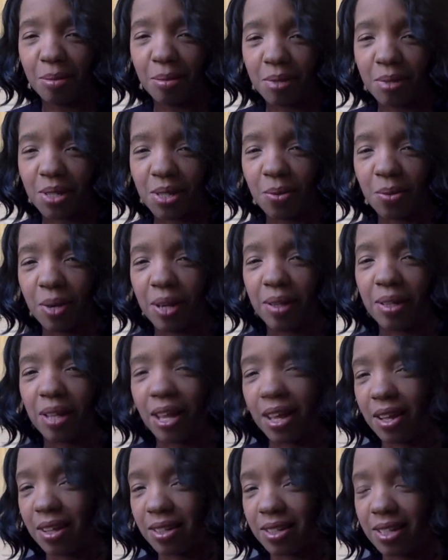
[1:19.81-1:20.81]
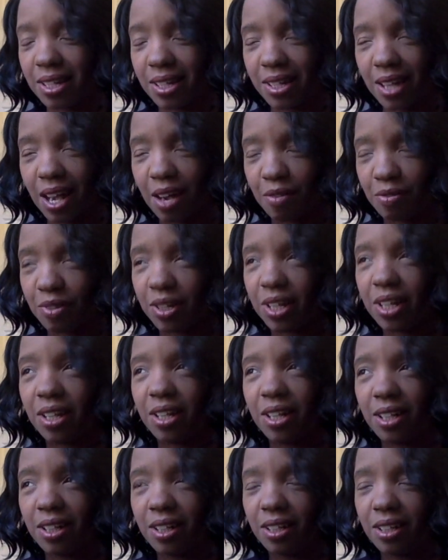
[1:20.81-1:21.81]
so I said African,
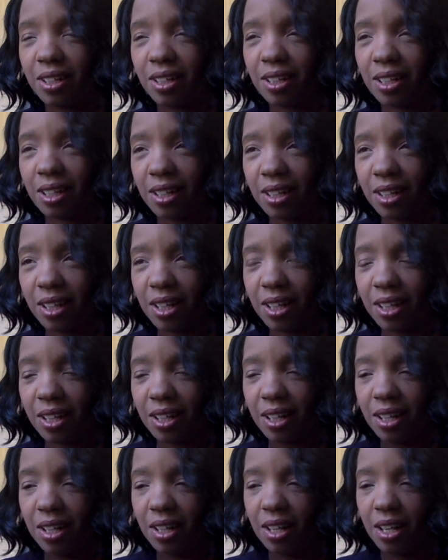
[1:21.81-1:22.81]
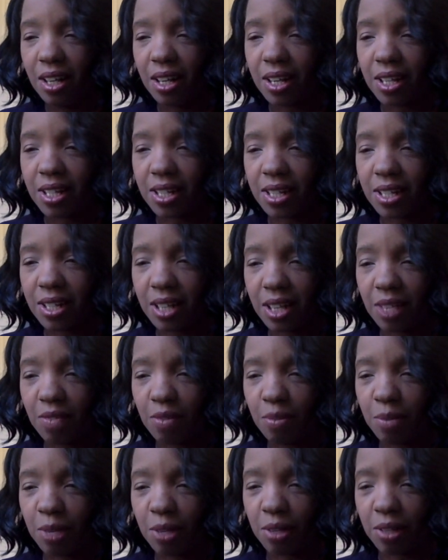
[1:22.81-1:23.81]
and then I said Native
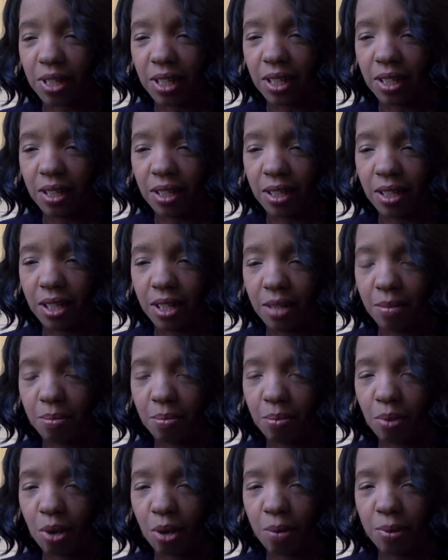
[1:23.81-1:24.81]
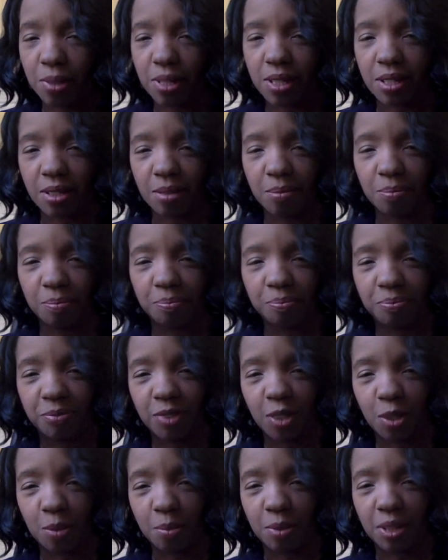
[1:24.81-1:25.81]
American, and then probably some
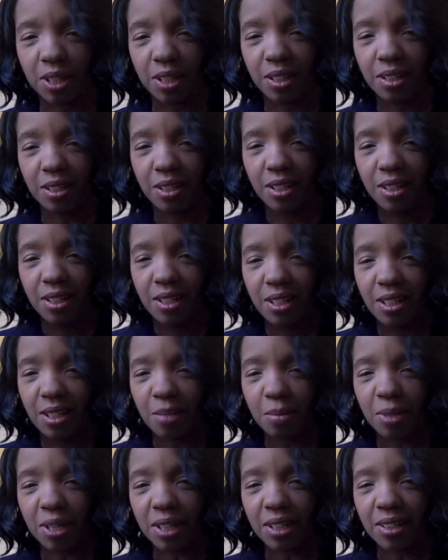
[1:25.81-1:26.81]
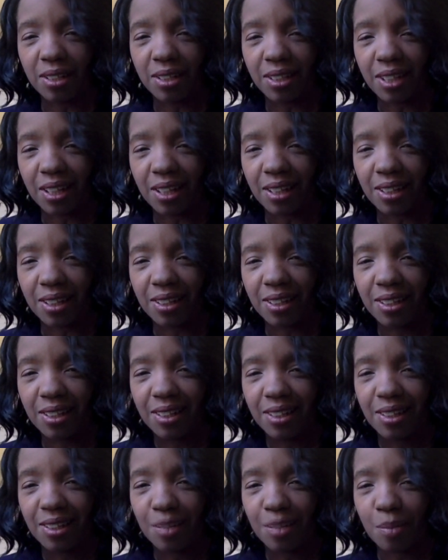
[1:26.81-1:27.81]
European. I mean, yeah.
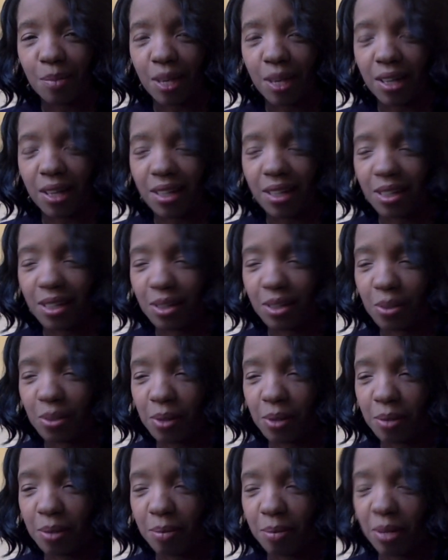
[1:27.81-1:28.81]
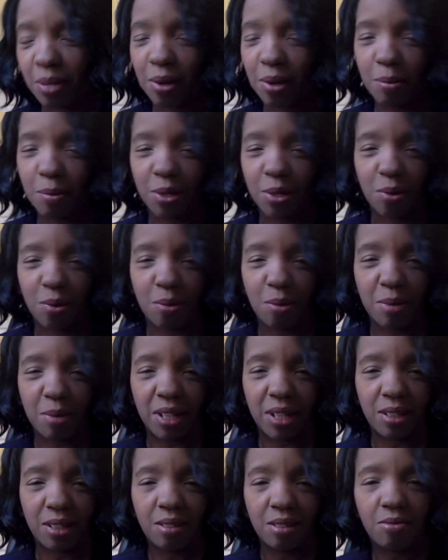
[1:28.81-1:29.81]
My grandmother on
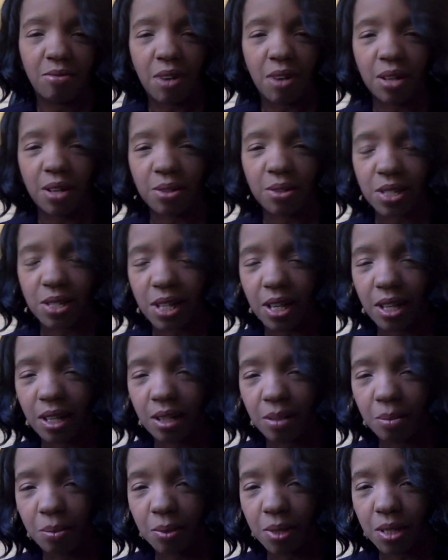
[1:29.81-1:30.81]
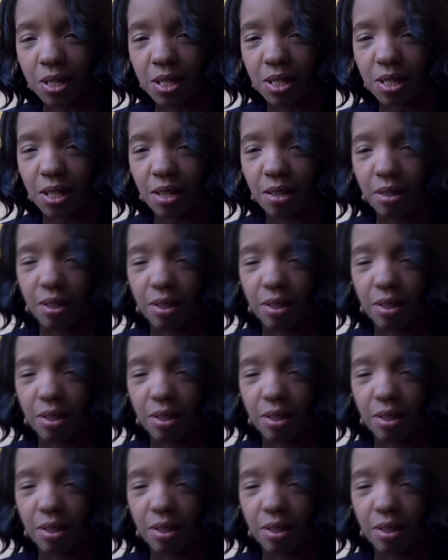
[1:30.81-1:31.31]
my father's side was